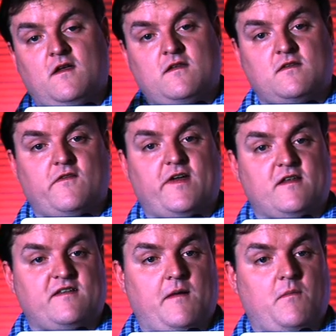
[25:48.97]
so that the
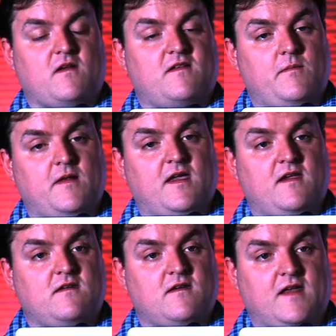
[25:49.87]
sandboxed
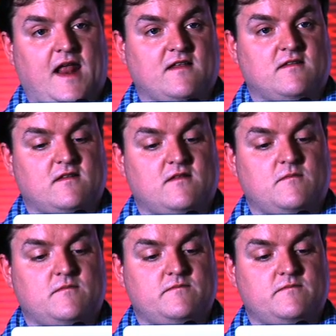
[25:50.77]
application can access them.